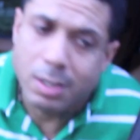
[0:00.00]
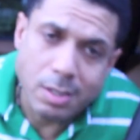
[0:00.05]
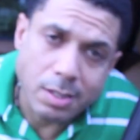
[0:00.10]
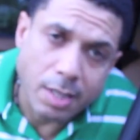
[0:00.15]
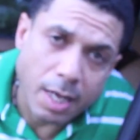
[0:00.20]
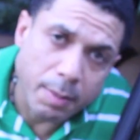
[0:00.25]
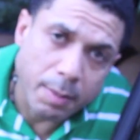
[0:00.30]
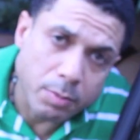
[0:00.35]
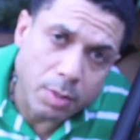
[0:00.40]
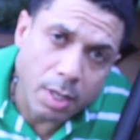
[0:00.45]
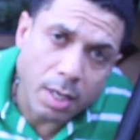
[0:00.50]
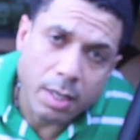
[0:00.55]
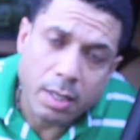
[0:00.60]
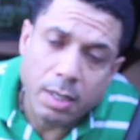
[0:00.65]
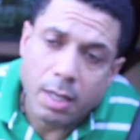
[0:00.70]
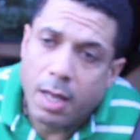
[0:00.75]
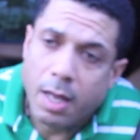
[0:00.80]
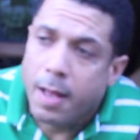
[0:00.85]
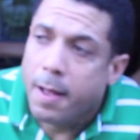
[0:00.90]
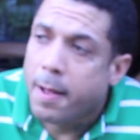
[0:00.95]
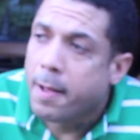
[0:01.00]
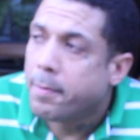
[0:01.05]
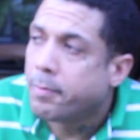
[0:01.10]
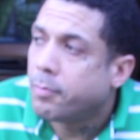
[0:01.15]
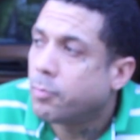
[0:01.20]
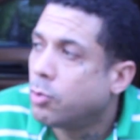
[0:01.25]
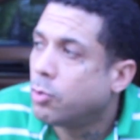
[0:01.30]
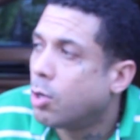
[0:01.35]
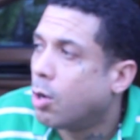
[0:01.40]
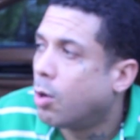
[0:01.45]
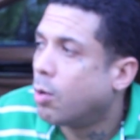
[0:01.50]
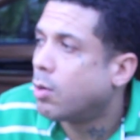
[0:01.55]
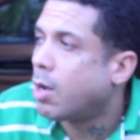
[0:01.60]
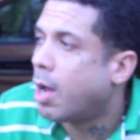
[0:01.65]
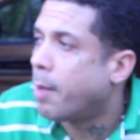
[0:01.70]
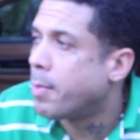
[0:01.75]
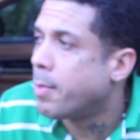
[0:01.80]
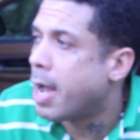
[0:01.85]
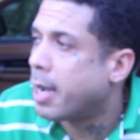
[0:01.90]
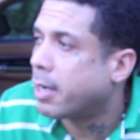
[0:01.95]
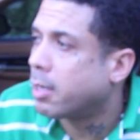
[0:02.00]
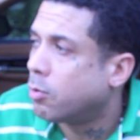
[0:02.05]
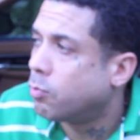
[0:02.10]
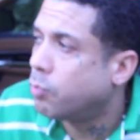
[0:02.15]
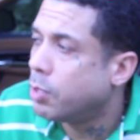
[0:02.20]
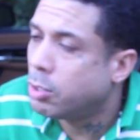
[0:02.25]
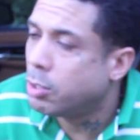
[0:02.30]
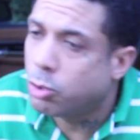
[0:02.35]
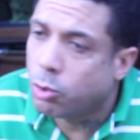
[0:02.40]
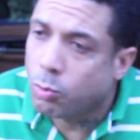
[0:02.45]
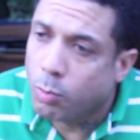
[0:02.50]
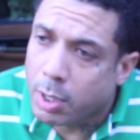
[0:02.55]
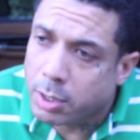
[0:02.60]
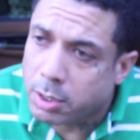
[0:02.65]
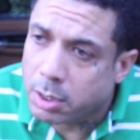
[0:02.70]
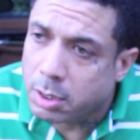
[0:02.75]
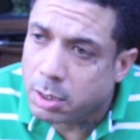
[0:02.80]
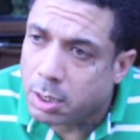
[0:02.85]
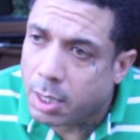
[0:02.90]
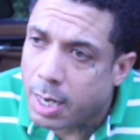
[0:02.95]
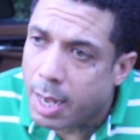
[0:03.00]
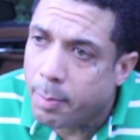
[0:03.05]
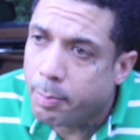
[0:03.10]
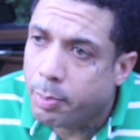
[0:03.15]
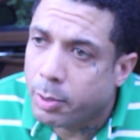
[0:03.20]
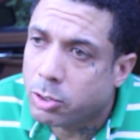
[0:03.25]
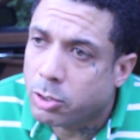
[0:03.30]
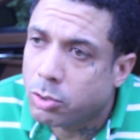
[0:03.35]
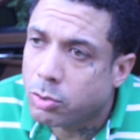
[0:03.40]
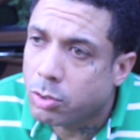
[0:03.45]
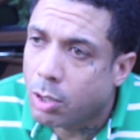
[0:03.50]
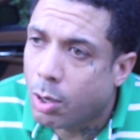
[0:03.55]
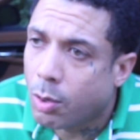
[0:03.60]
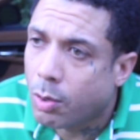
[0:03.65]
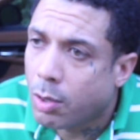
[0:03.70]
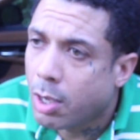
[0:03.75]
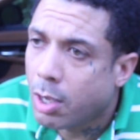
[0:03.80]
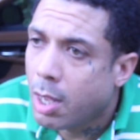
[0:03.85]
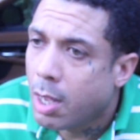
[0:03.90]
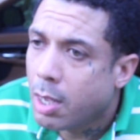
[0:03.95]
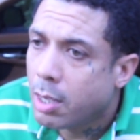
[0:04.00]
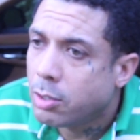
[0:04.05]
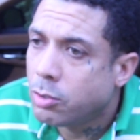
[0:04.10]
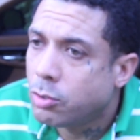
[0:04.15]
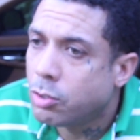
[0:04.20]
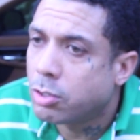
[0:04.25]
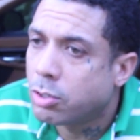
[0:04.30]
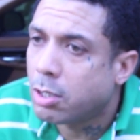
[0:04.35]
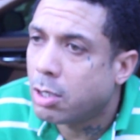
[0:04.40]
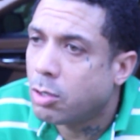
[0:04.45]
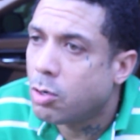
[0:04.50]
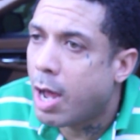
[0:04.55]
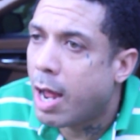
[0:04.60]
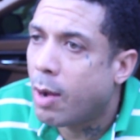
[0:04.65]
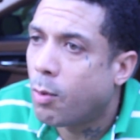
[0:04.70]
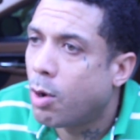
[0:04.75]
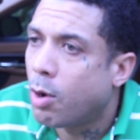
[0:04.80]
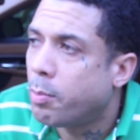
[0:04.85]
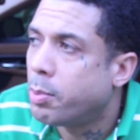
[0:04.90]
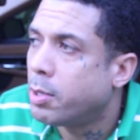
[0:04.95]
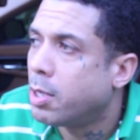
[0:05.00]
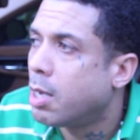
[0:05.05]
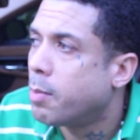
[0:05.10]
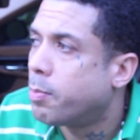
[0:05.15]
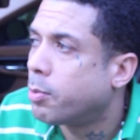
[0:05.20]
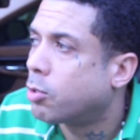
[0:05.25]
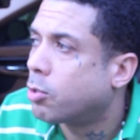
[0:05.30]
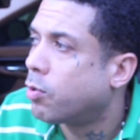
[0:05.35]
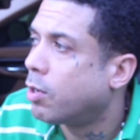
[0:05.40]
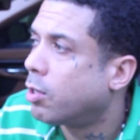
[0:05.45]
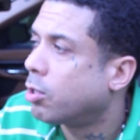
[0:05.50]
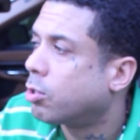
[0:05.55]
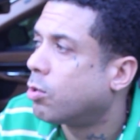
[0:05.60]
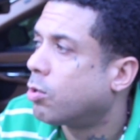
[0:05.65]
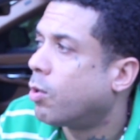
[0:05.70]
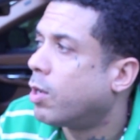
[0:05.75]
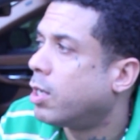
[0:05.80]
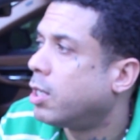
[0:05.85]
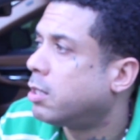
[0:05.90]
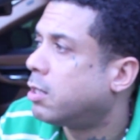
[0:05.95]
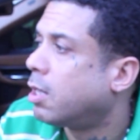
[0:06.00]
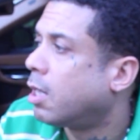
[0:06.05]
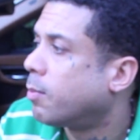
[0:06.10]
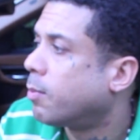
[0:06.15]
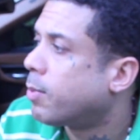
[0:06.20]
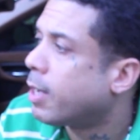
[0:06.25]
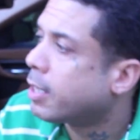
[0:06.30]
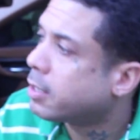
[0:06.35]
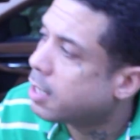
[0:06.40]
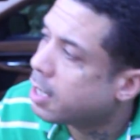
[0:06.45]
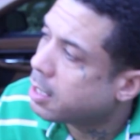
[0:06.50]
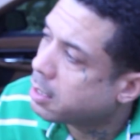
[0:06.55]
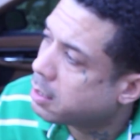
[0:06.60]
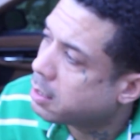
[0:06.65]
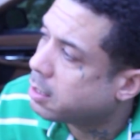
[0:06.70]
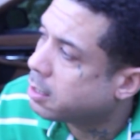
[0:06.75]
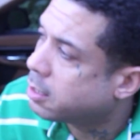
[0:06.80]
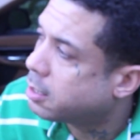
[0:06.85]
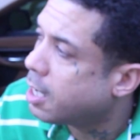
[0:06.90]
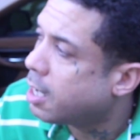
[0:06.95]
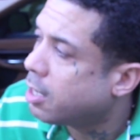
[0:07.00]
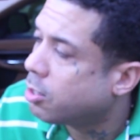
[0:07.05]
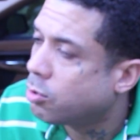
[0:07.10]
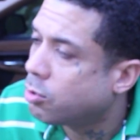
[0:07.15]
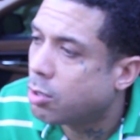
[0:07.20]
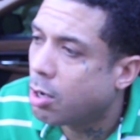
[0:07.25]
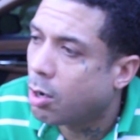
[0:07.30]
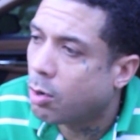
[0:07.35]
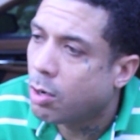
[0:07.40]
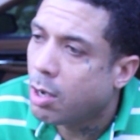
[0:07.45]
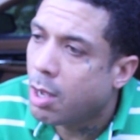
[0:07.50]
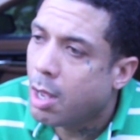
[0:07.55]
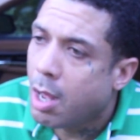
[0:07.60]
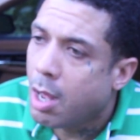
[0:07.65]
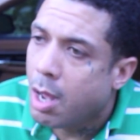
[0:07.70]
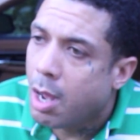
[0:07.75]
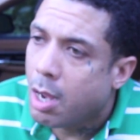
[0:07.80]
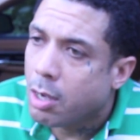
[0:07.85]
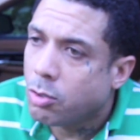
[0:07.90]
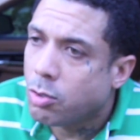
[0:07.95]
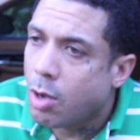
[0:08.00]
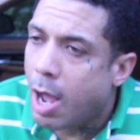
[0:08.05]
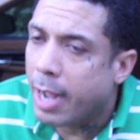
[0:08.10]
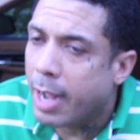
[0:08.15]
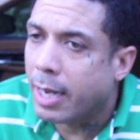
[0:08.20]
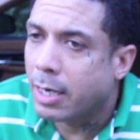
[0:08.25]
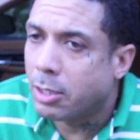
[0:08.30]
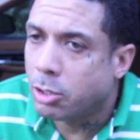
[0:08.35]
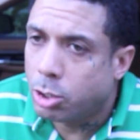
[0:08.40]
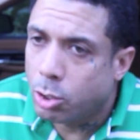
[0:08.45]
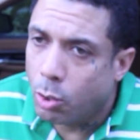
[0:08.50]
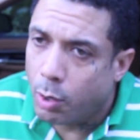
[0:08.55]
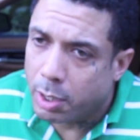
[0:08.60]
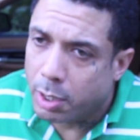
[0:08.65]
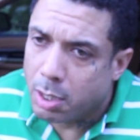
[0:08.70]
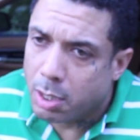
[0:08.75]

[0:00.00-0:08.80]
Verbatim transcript: same thing. You know, I'm not gonna read too much into that, but you know, you just, you know, I want to be hypocritical or anything. But at the end of the day, you know, you know, I got a joint